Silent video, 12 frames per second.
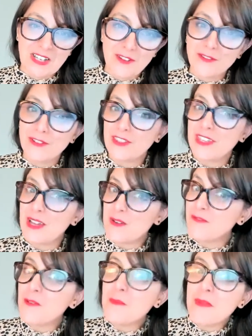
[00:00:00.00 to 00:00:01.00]

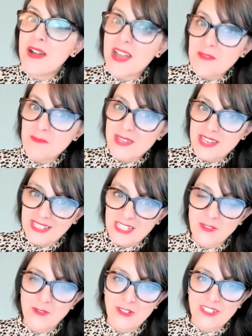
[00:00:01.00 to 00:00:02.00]
for my big,
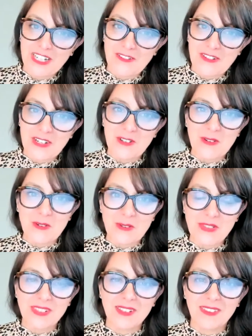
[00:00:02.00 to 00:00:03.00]
extraordinary
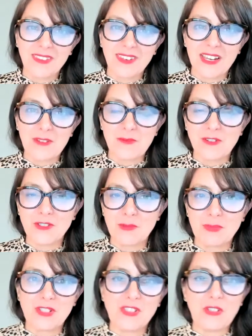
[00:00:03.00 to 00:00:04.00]
goals that I want to
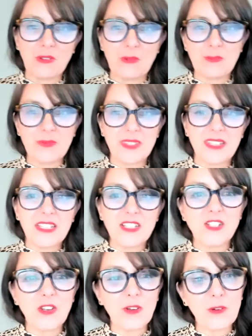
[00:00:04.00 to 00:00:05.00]
pursue.
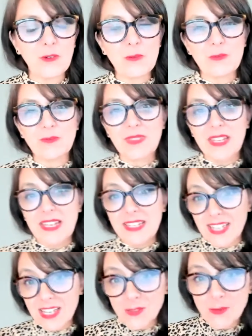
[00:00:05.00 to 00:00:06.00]
So
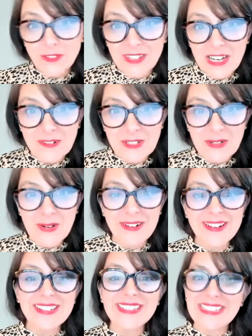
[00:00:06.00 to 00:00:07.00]
guess what that
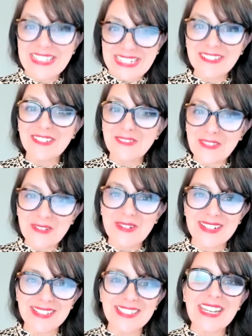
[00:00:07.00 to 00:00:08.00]
requires? It
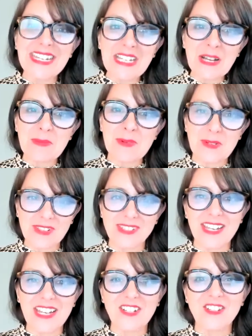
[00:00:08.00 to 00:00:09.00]
requires getting up on
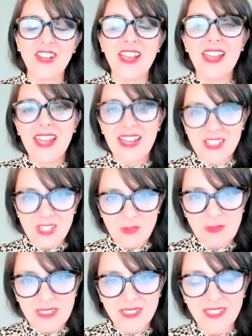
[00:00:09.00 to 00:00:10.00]
stage and
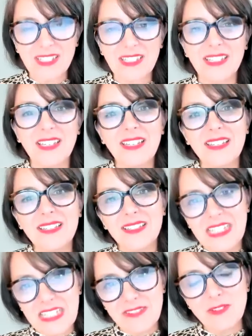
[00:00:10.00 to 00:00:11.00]
speaking,
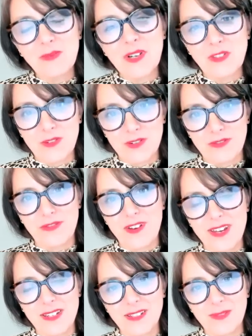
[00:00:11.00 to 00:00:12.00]
even when you're
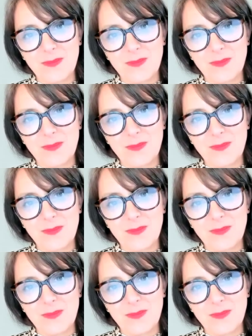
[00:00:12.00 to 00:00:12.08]
afraid.